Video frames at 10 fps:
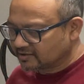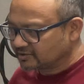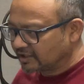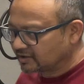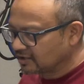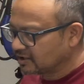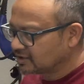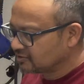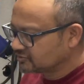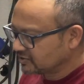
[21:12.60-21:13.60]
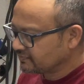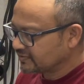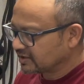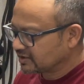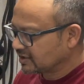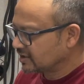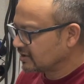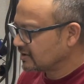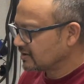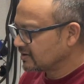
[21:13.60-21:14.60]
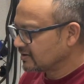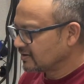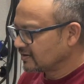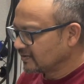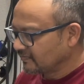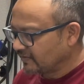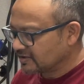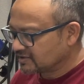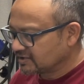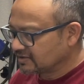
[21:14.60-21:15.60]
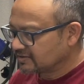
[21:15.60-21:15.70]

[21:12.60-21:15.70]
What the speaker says: nothing intuitive, nothing fancy.